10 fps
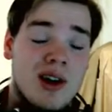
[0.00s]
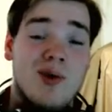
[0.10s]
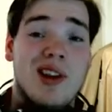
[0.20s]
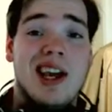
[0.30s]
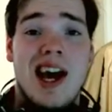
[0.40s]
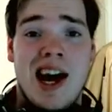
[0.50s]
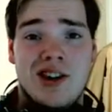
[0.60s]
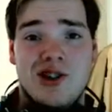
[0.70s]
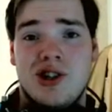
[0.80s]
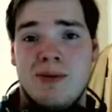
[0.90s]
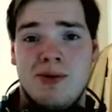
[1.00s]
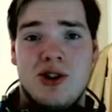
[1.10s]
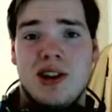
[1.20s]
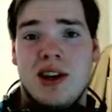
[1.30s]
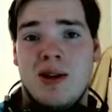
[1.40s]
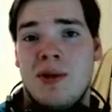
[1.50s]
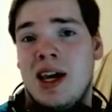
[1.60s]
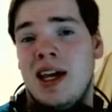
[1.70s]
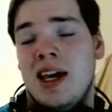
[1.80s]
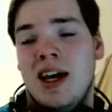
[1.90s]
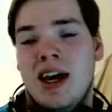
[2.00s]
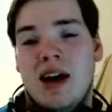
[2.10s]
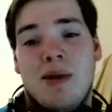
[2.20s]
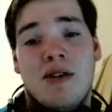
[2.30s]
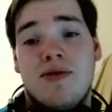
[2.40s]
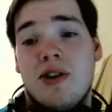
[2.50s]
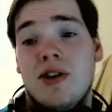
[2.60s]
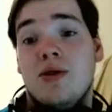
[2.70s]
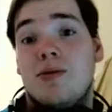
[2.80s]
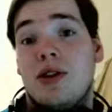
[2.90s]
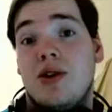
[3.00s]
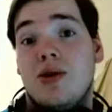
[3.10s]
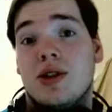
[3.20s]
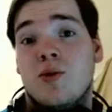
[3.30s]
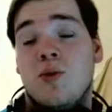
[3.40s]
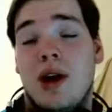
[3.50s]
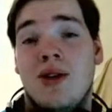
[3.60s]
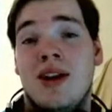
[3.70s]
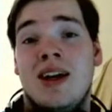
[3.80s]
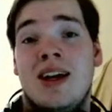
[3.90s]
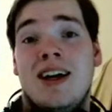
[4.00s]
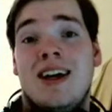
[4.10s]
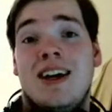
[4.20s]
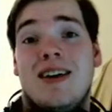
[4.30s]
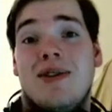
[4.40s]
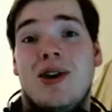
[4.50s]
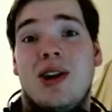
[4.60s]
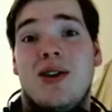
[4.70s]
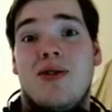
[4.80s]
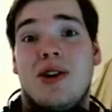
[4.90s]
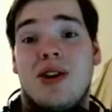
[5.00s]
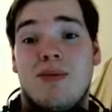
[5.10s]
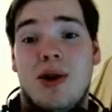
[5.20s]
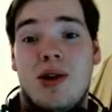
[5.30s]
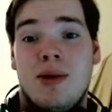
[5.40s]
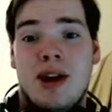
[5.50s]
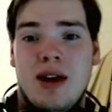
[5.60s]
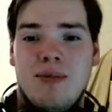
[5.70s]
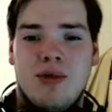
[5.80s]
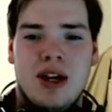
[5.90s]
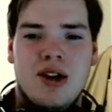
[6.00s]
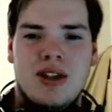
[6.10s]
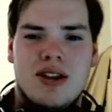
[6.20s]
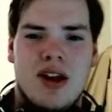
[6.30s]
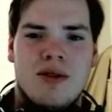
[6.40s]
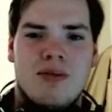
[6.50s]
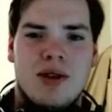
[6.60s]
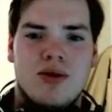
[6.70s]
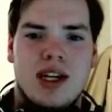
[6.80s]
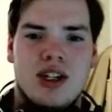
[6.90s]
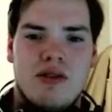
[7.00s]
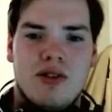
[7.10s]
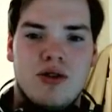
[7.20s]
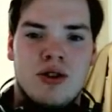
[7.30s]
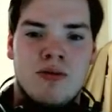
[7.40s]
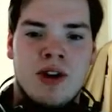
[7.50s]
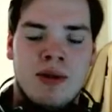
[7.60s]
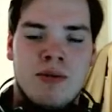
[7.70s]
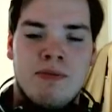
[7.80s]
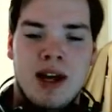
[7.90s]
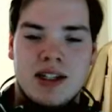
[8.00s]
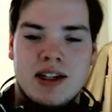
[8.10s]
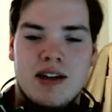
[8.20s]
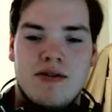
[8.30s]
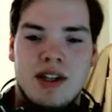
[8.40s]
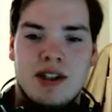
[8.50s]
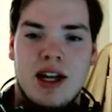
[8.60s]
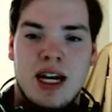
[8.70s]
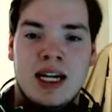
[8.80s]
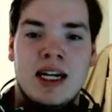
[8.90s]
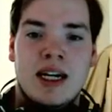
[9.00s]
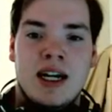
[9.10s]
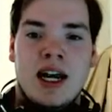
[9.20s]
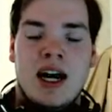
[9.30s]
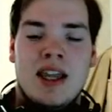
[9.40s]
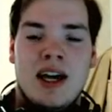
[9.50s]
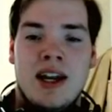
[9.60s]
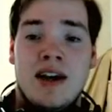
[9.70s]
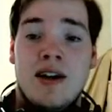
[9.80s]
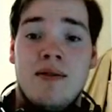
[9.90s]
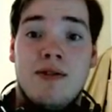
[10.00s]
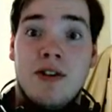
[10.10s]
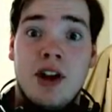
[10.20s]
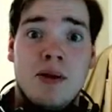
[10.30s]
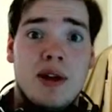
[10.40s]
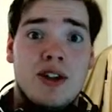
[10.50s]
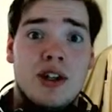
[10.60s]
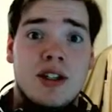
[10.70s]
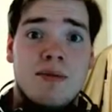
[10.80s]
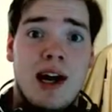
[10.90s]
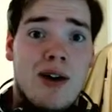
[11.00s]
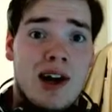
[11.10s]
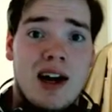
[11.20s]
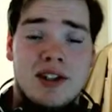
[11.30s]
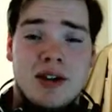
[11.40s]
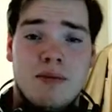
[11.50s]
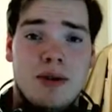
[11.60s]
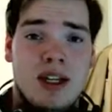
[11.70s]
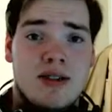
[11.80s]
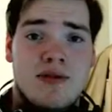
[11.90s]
I really like Ash's Chimchar in the anime. Monferno is pretty cool as well. Very, very good Pokemon. A pretty good, solid middle stage evolution. Probably the best of this line. And then Infernape is just a powerhouse and a beast.